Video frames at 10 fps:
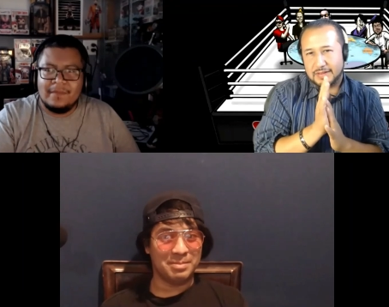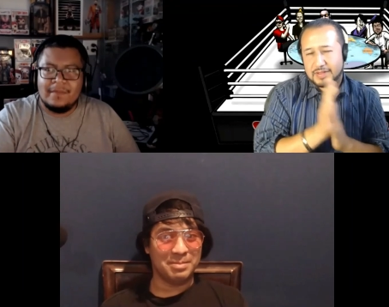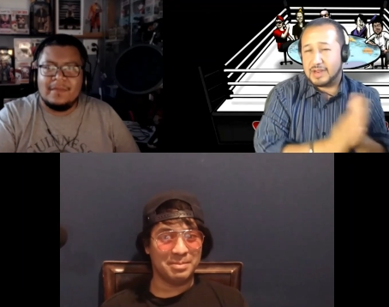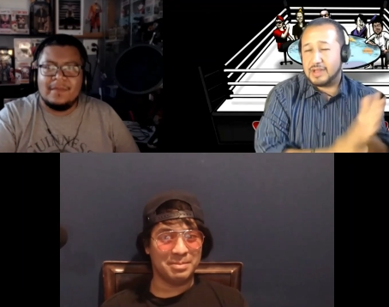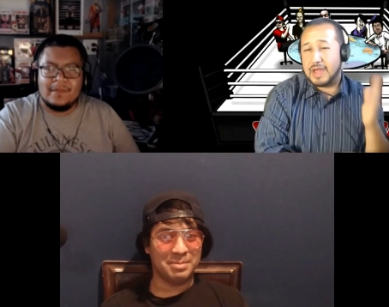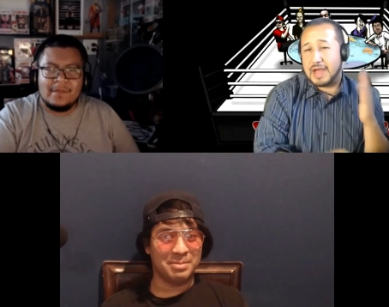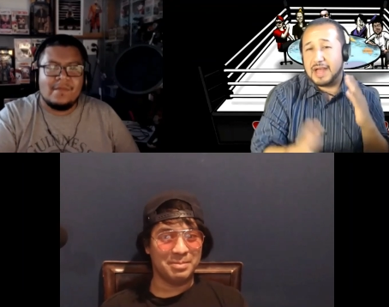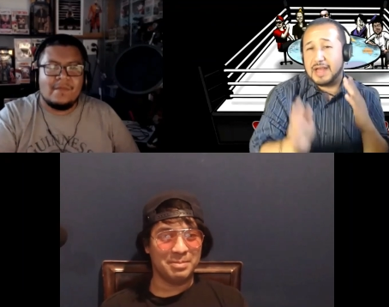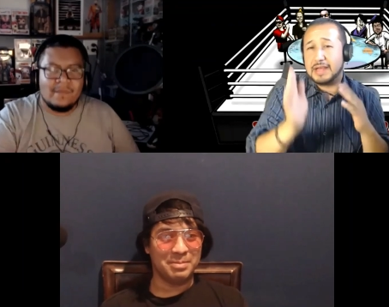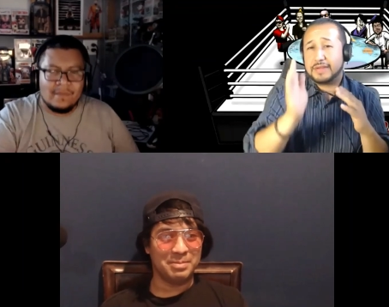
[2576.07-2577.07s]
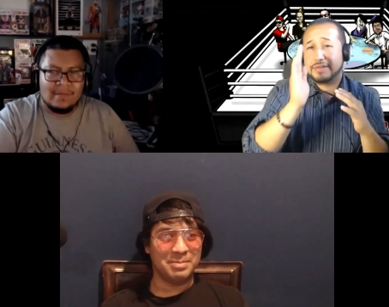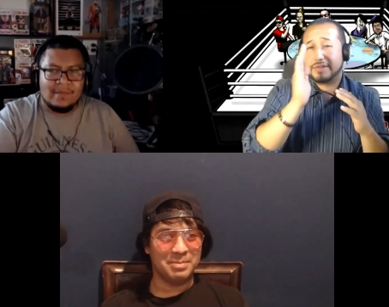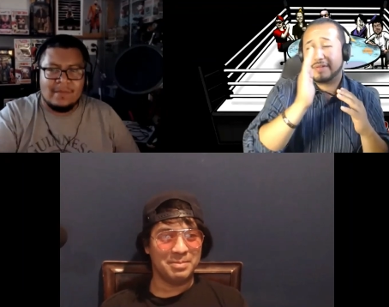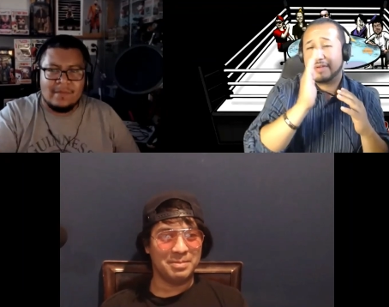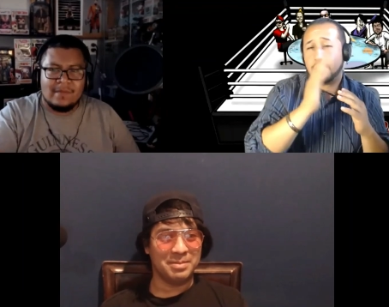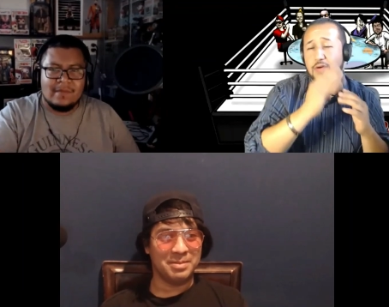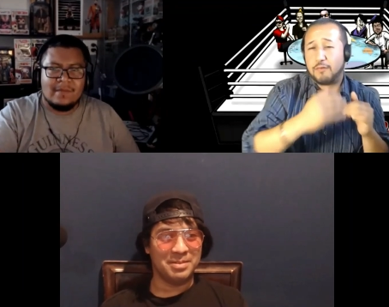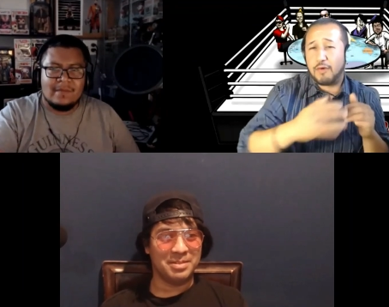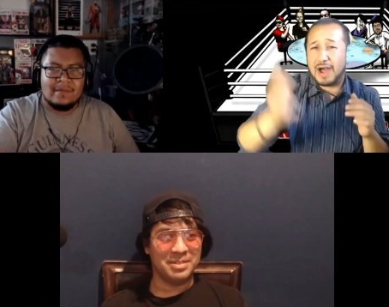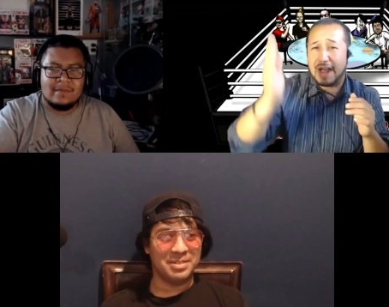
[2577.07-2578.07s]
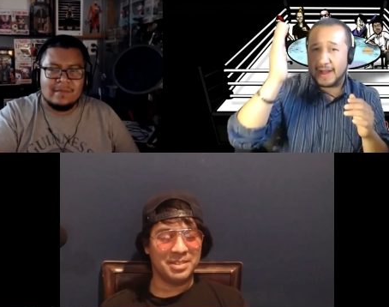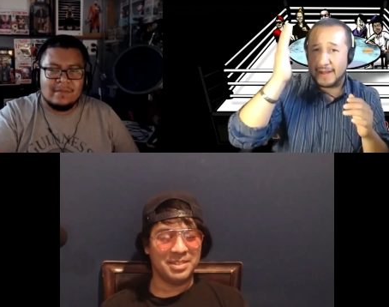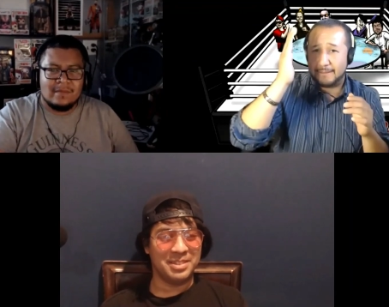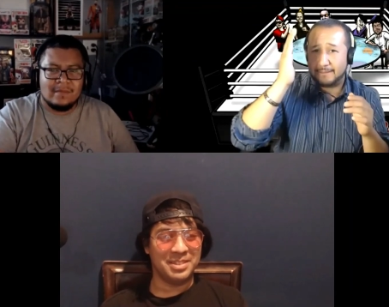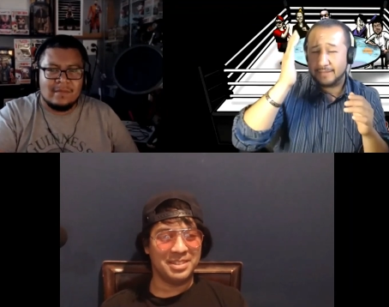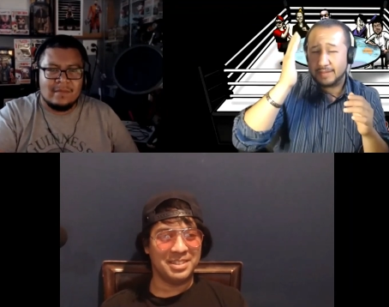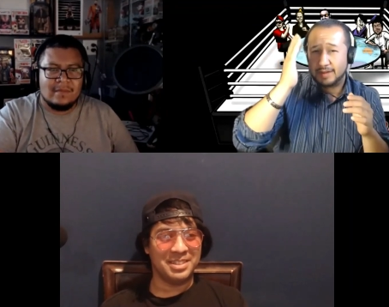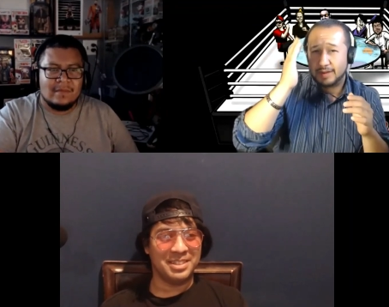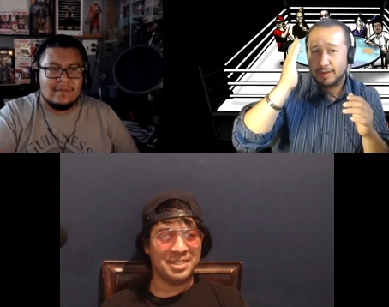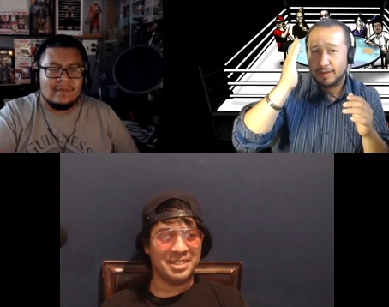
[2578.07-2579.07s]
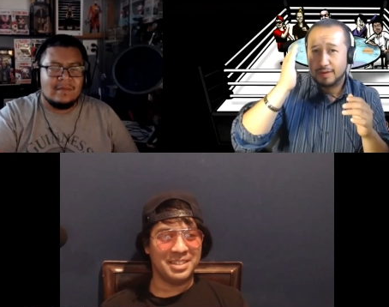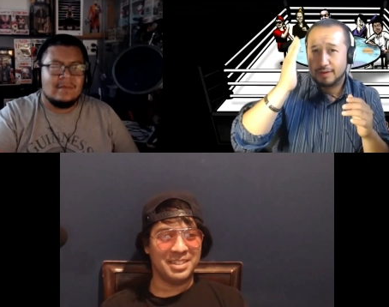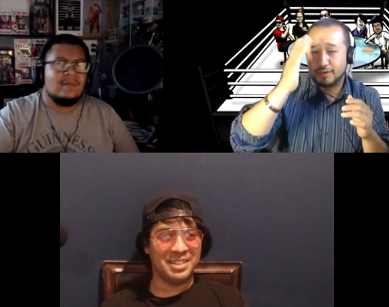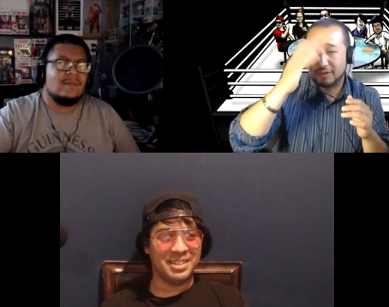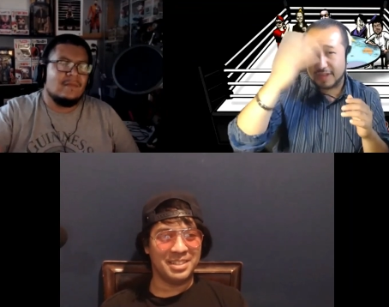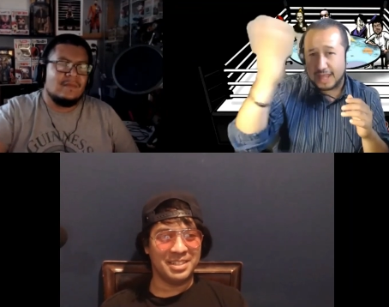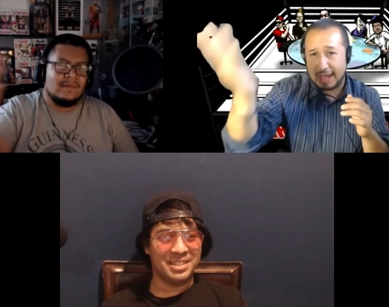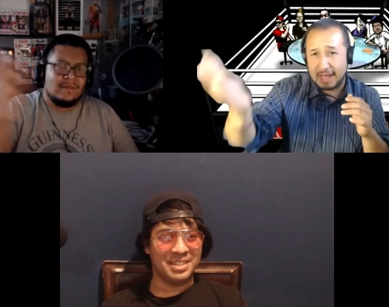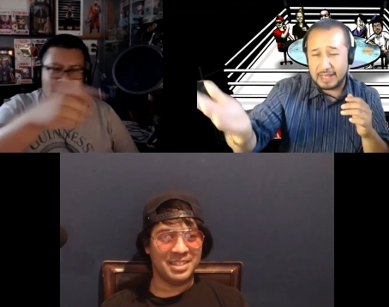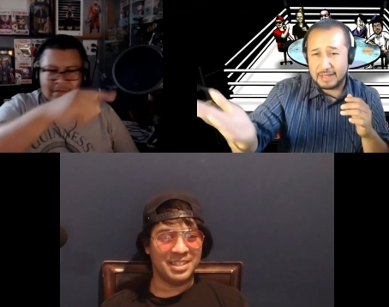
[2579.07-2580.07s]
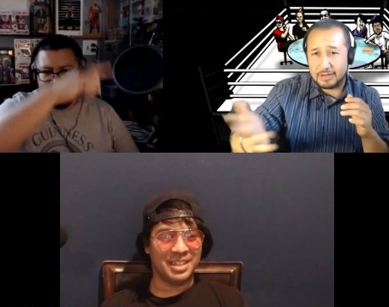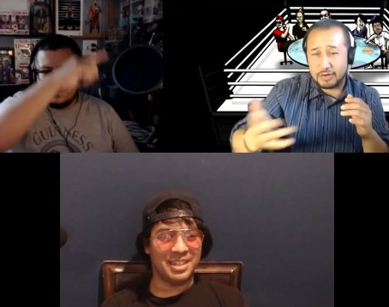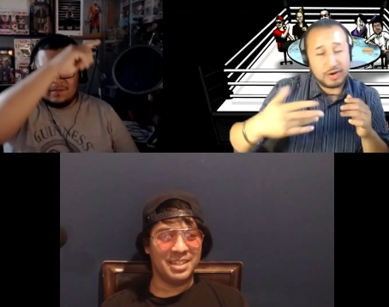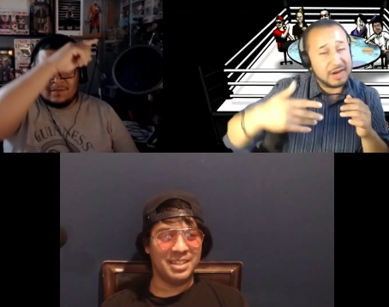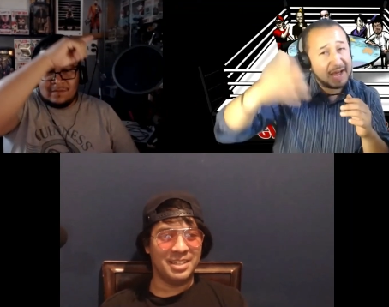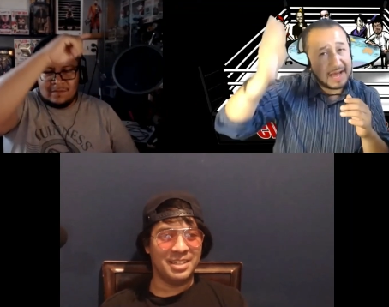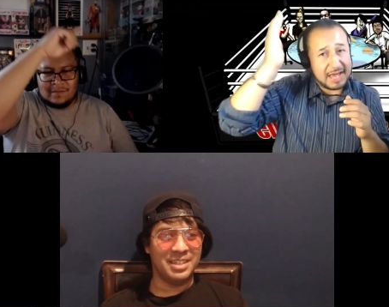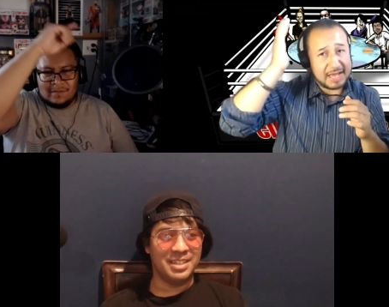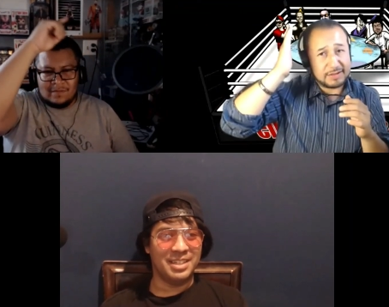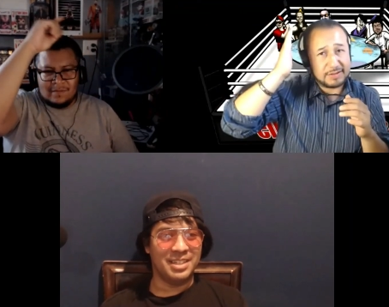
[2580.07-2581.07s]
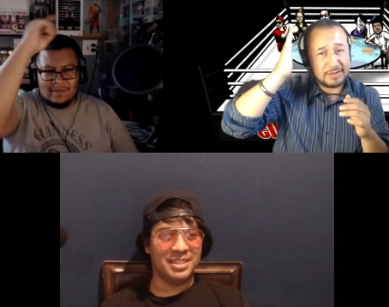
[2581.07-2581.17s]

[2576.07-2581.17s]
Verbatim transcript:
Speaker 1: Telling you guys au revoir, good day, good night.